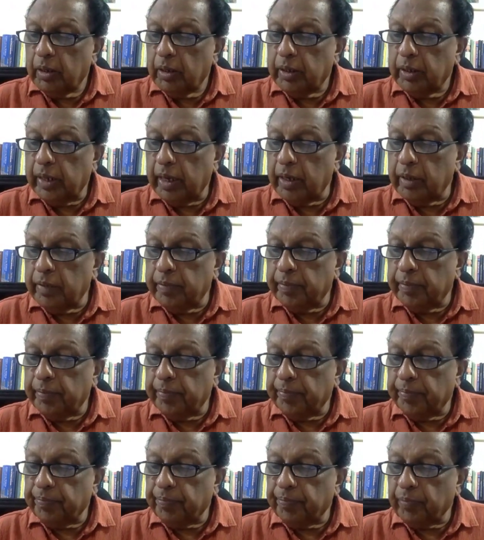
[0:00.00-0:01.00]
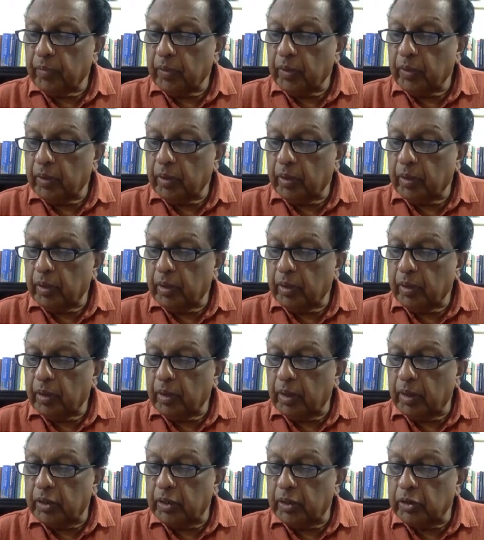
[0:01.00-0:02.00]
Then
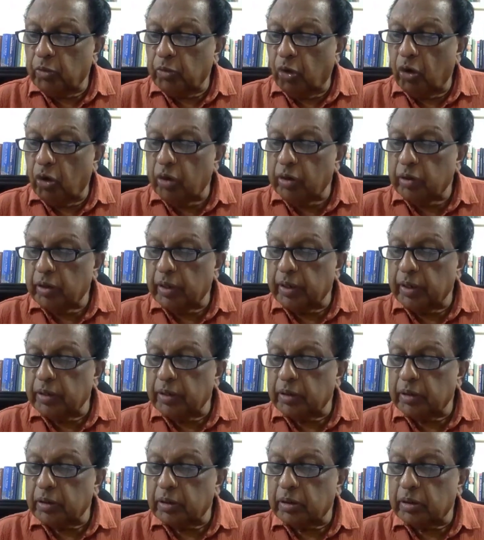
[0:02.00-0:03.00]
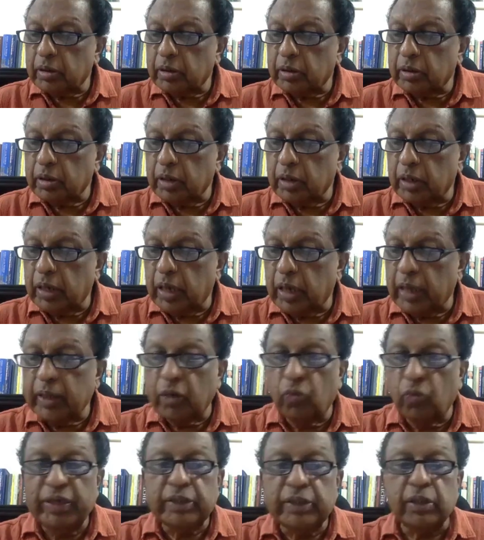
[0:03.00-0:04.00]
uh, smaller things
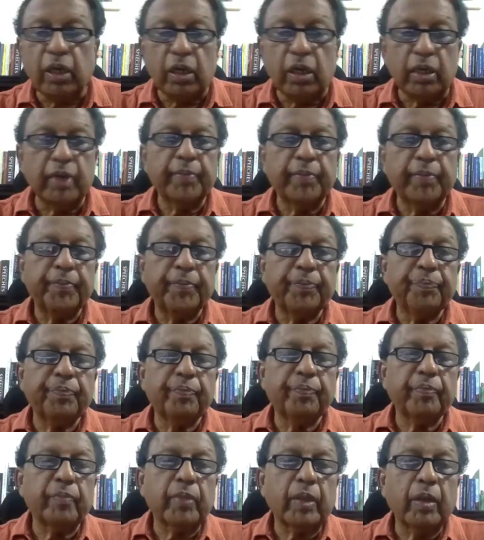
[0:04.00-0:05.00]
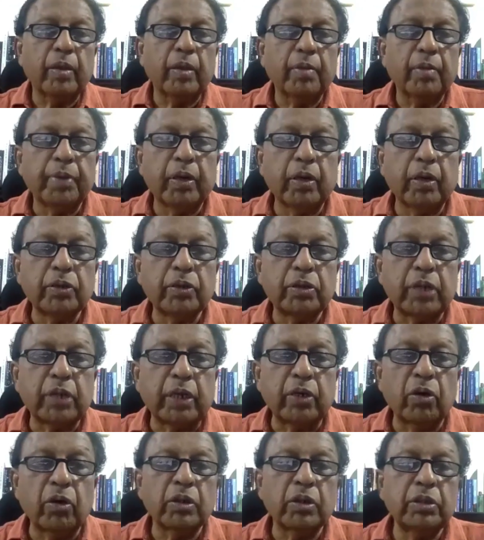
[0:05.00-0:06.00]
like visa. Because
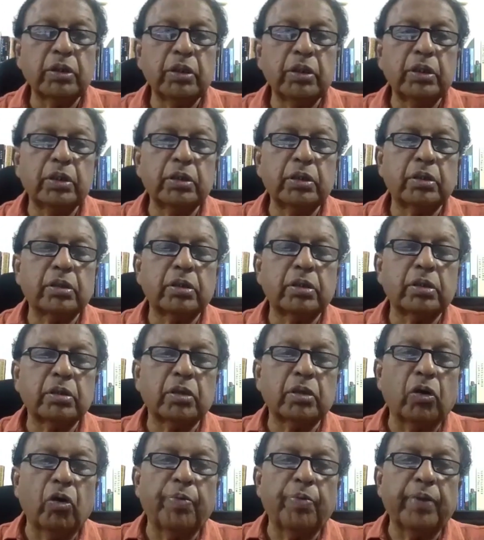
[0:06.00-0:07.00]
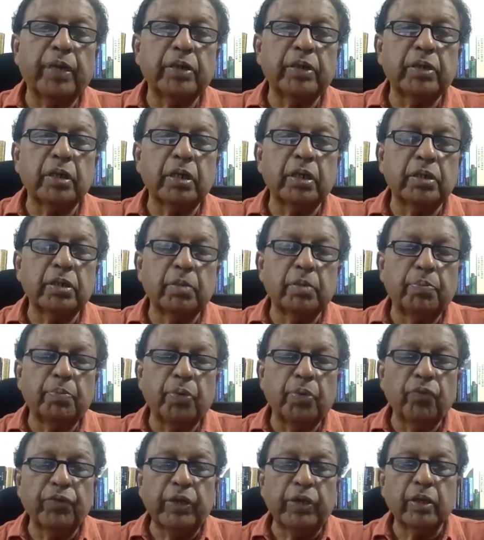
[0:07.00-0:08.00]
technology is, cooperation is
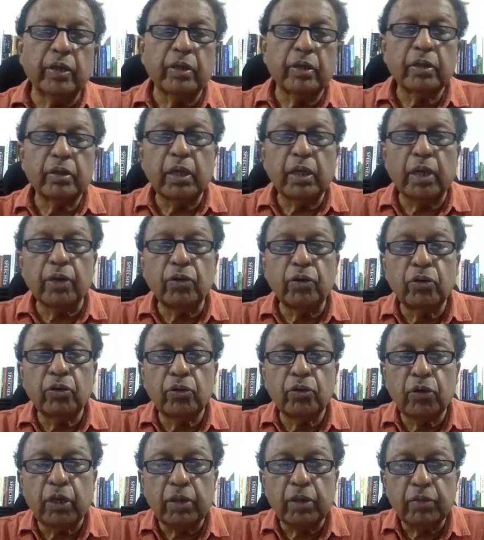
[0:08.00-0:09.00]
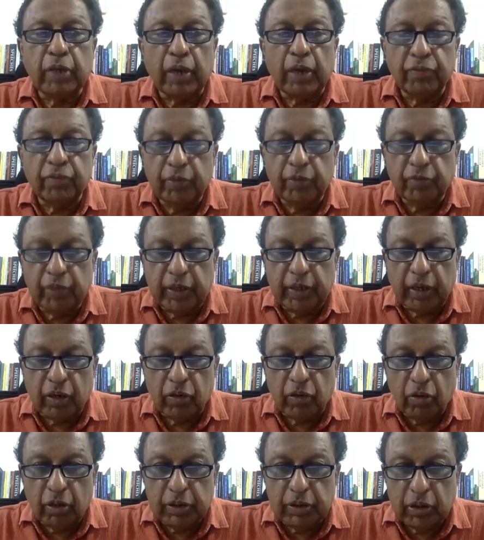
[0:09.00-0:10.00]
improving, and you have to,
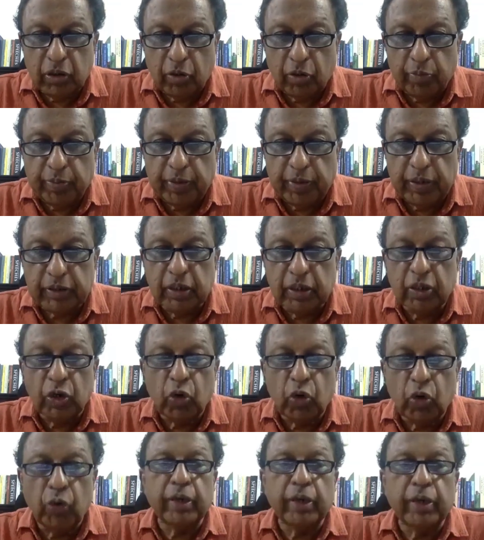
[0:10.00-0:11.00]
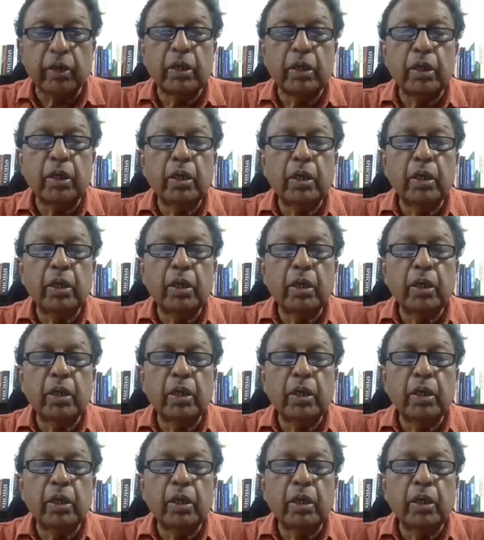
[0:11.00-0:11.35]
technology cooperation growing.